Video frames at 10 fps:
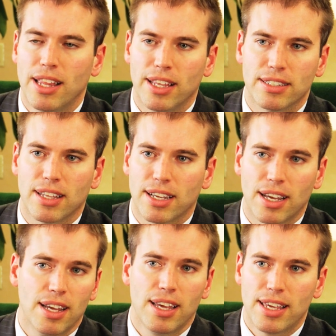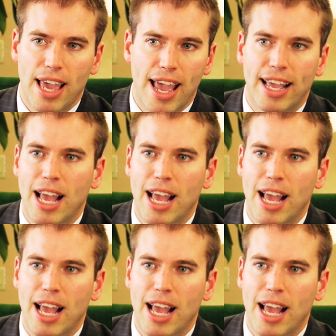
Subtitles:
things like a YAG